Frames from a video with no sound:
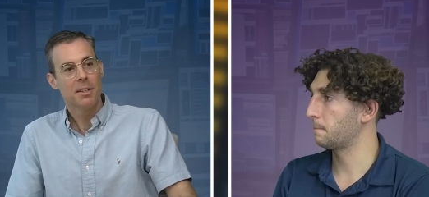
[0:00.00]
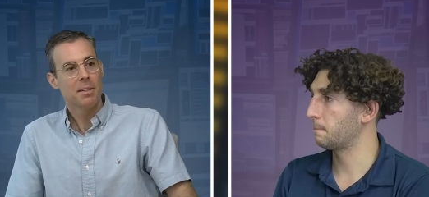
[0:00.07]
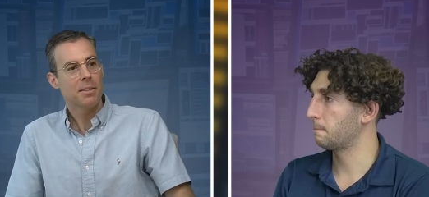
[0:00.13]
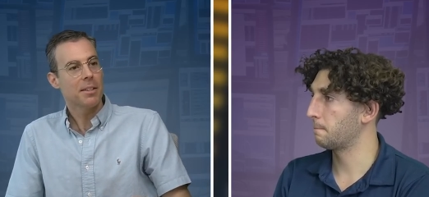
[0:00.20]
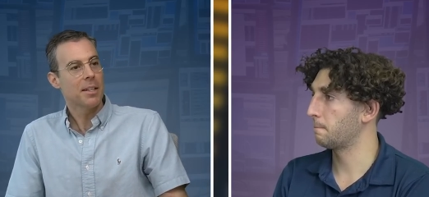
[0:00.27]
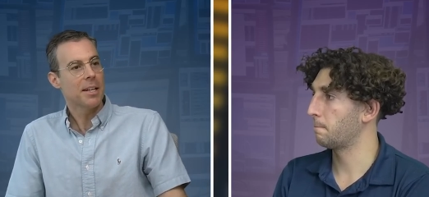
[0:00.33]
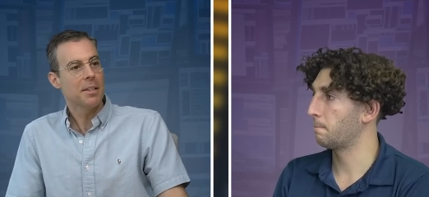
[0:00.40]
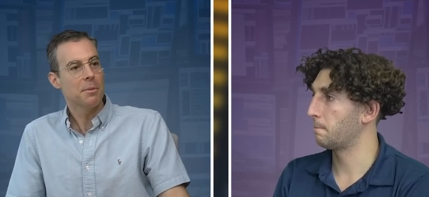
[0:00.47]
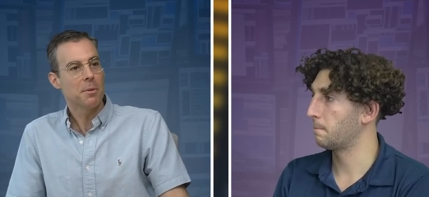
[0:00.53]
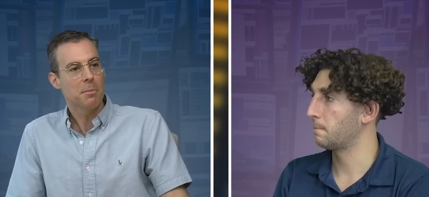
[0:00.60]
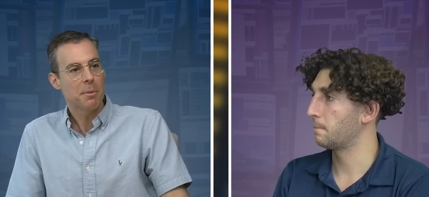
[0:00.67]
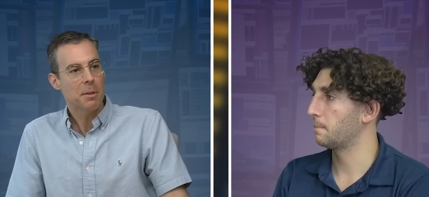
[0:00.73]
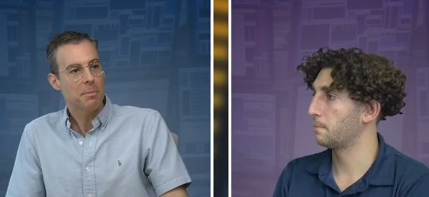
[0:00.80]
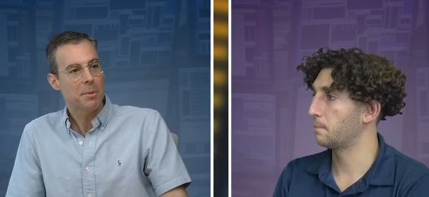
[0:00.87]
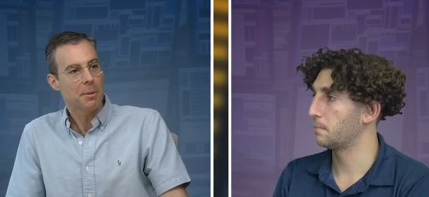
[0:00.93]
Speaker 1: that anyone
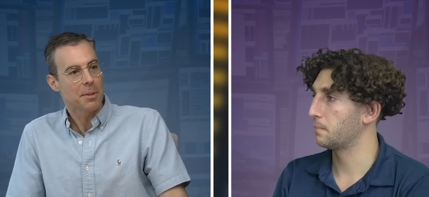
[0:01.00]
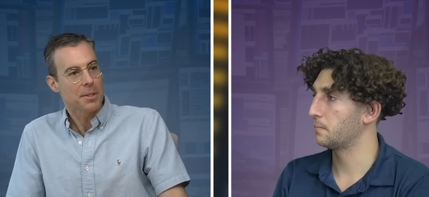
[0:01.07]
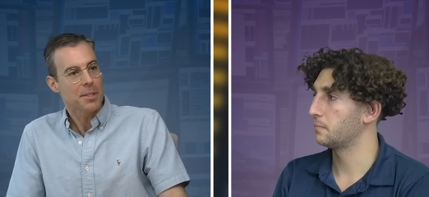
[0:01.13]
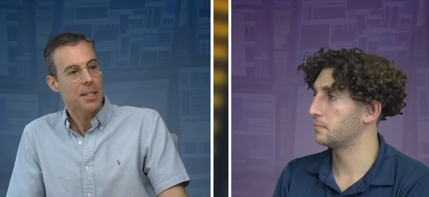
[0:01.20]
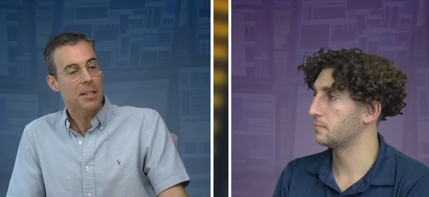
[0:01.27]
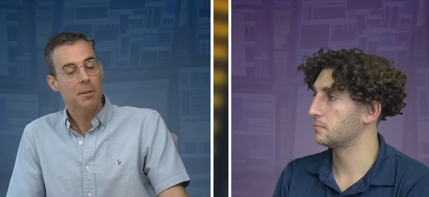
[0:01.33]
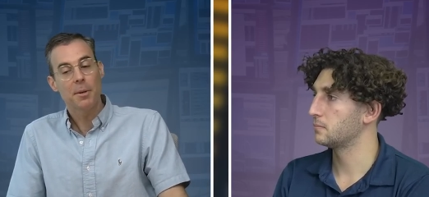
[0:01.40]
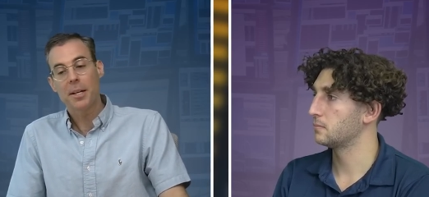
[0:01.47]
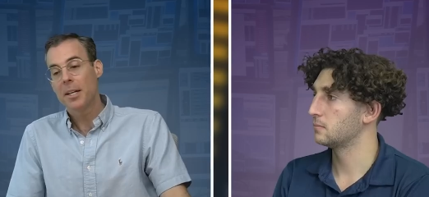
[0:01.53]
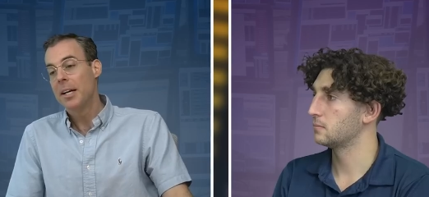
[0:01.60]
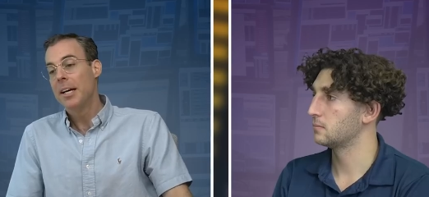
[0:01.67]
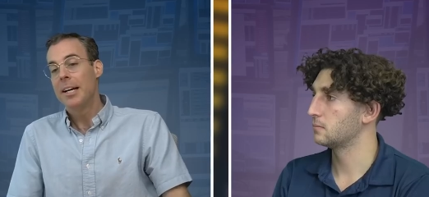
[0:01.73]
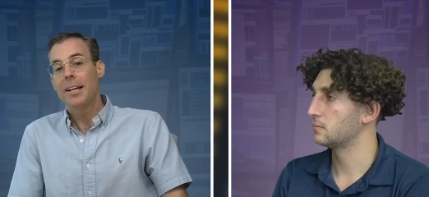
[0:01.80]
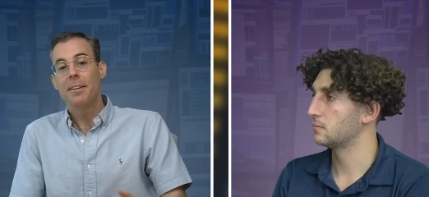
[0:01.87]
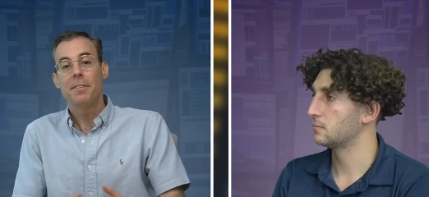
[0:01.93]
might be able to take away.
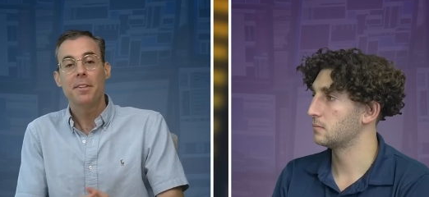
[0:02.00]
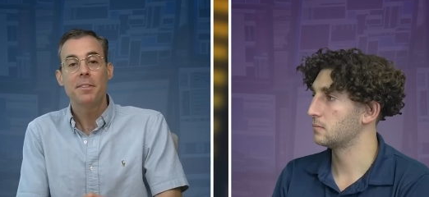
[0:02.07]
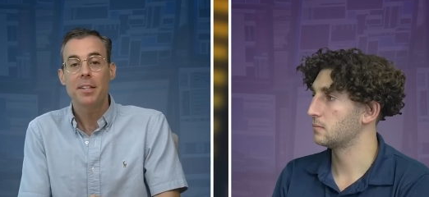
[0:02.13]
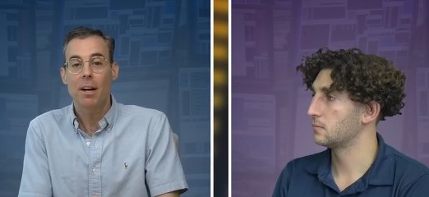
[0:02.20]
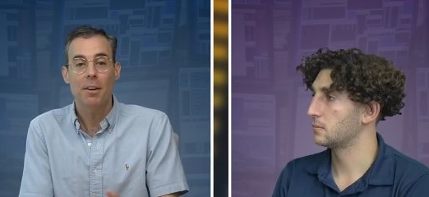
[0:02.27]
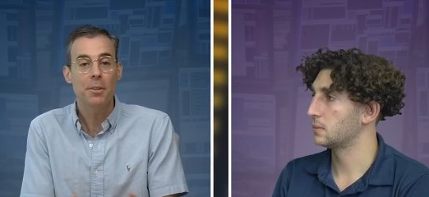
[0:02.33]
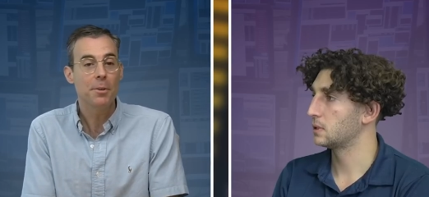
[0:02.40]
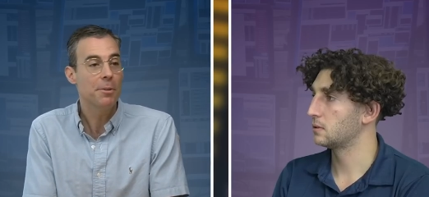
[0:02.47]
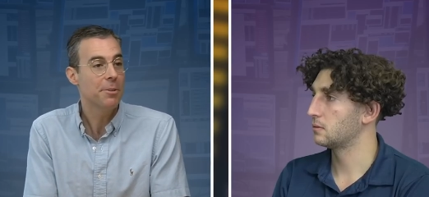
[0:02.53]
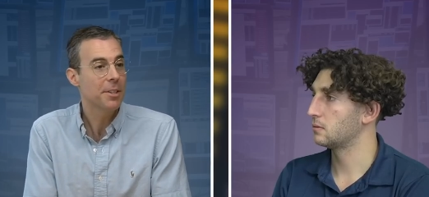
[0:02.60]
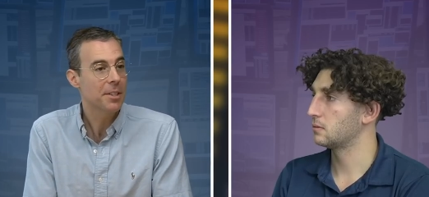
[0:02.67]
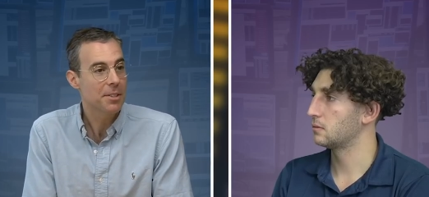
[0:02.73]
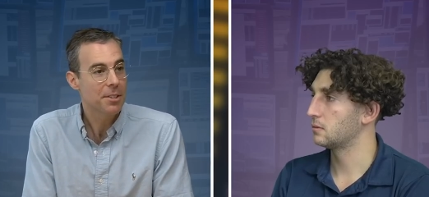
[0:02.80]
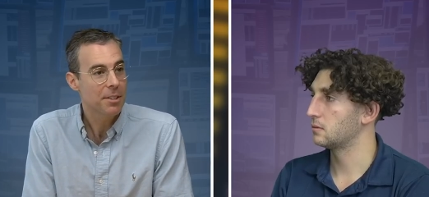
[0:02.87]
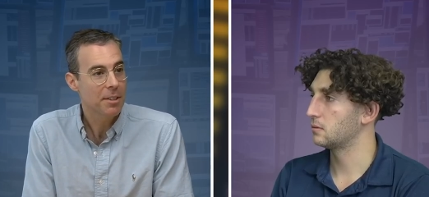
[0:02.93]
And then the other
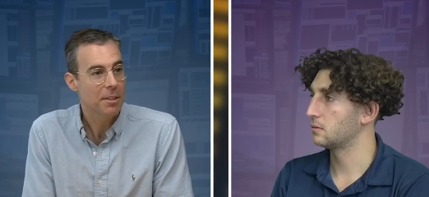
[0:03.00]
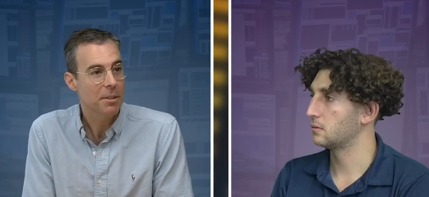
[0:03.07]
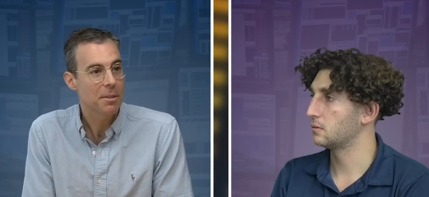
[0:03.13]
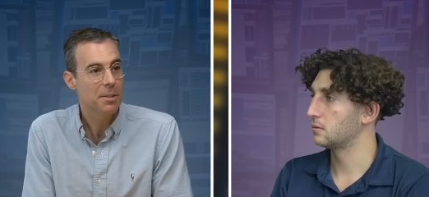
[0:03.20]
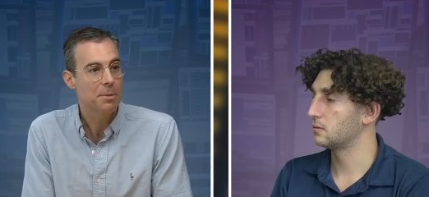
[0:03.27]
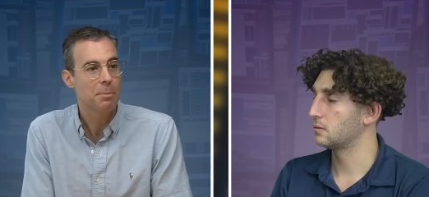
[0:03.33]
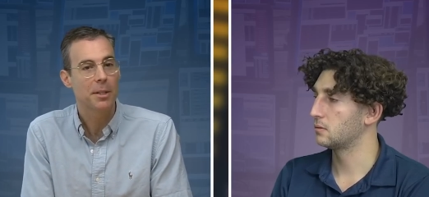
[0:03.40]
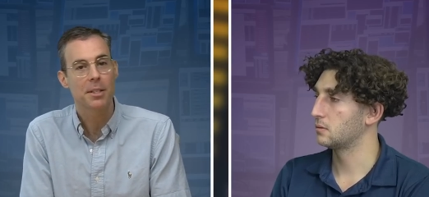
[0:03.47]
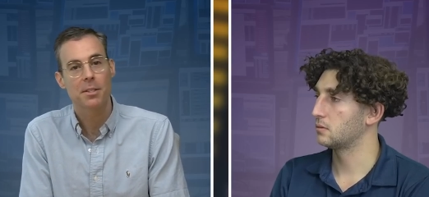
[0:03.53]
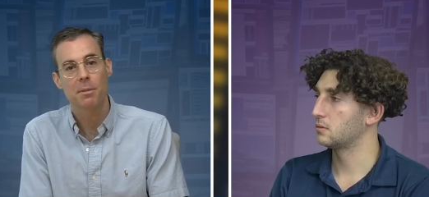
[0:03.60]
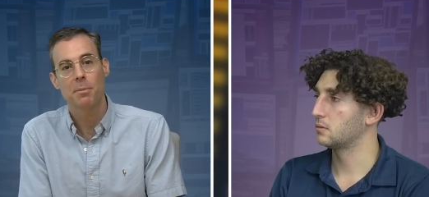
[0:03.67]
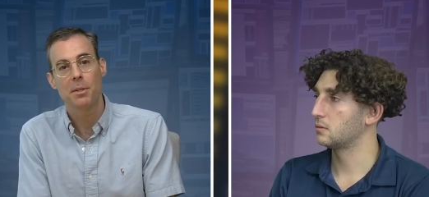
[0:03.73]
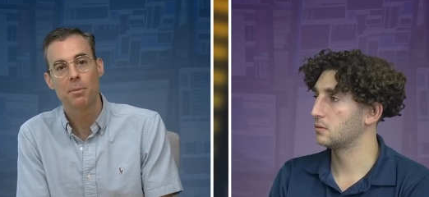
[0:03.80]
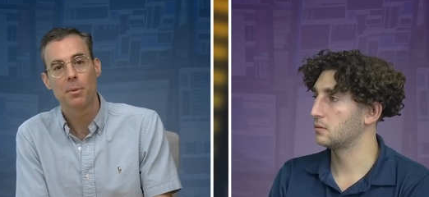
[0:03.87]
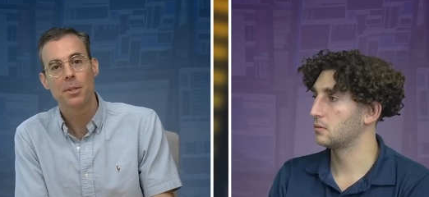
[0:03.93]
thing too is because I
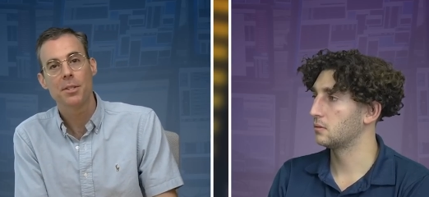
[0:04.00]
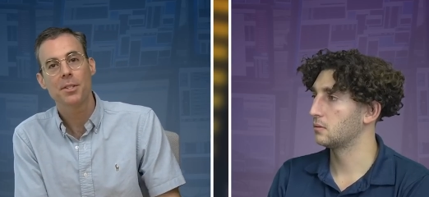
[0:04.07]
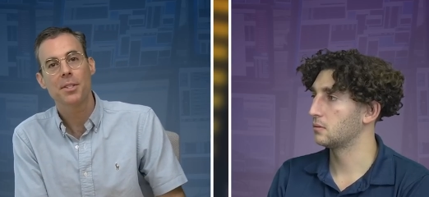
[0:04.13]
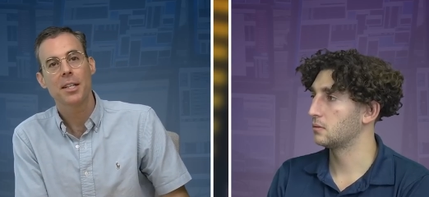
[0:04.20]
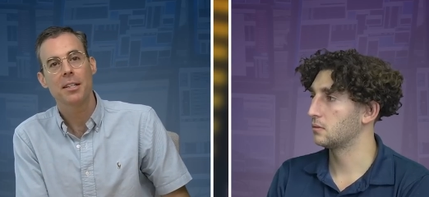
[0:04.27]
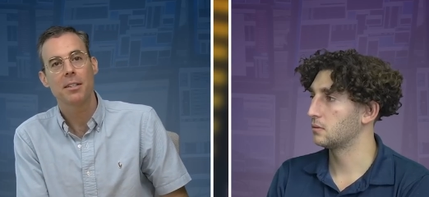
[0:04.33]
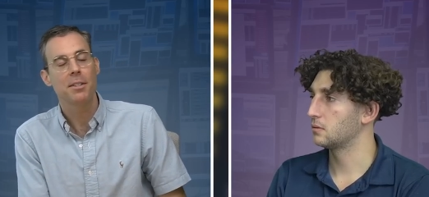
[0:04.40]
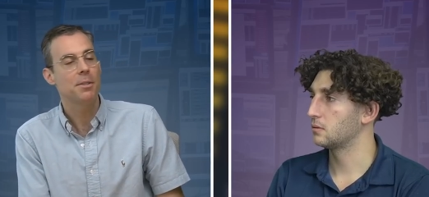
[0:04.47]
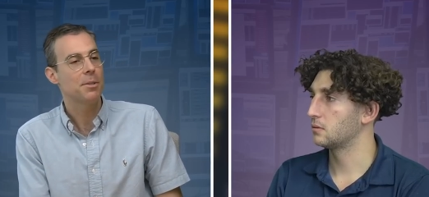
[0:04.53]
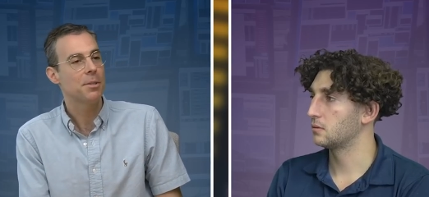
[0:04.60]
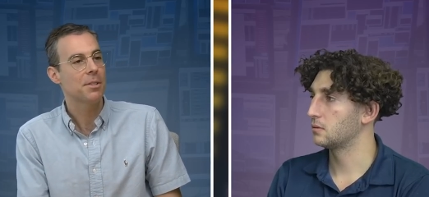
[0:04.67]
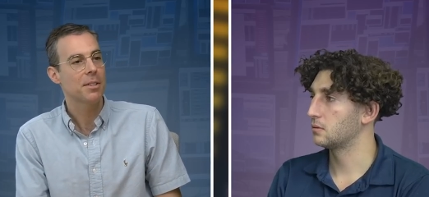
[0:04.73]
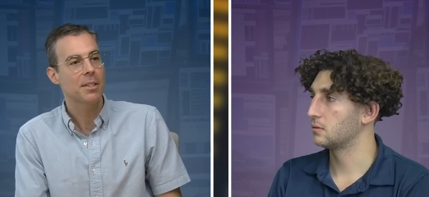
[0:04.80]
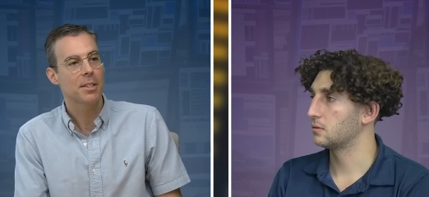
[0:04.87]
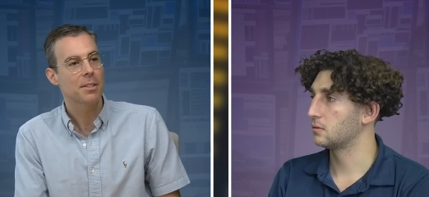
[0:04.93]
mean, we're just getting used
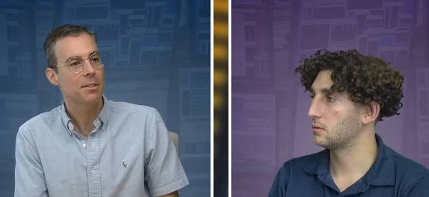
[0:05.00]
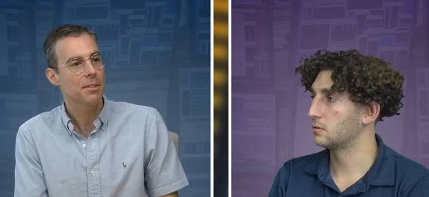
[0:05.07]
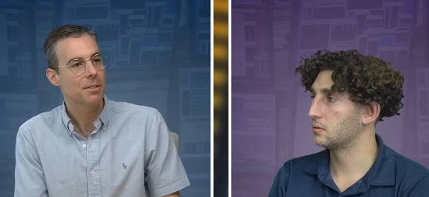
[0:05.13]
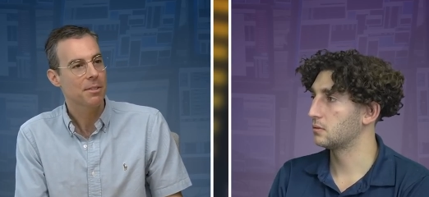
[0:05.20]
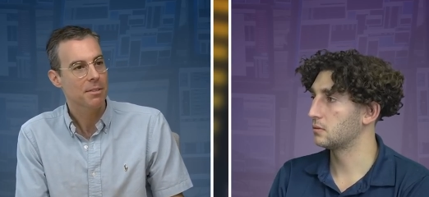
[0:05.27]
to this.